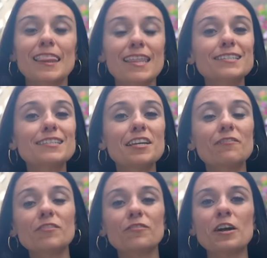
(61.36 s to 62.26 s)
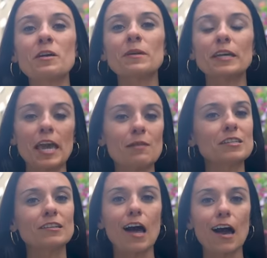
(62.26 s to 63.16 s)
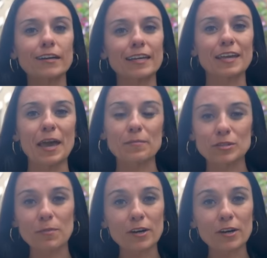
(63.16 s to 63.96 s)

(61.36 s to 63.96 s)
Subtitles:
This is different from Camden Lock and Camden